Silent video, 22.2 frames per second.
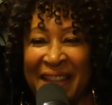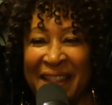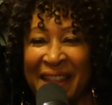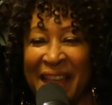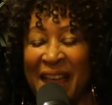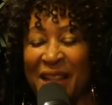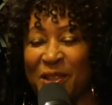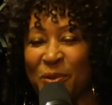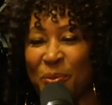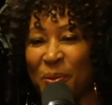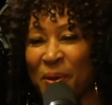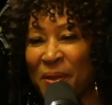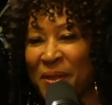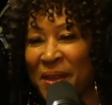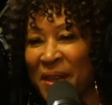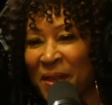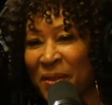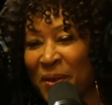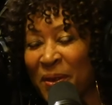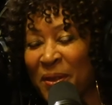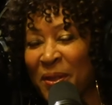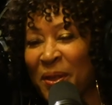and that's
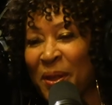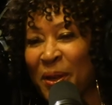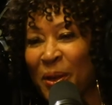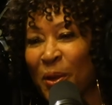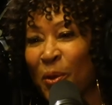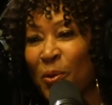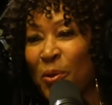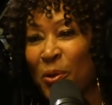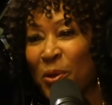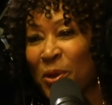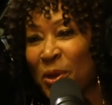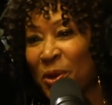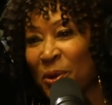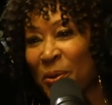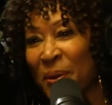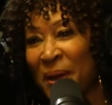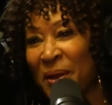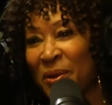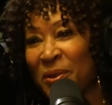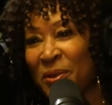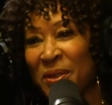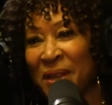where the local
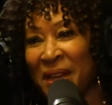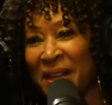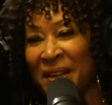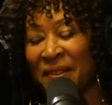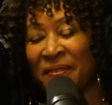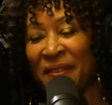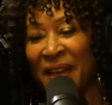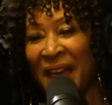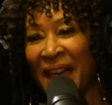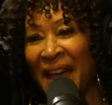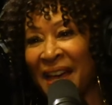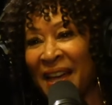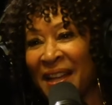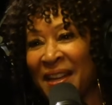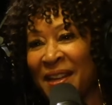curators kind of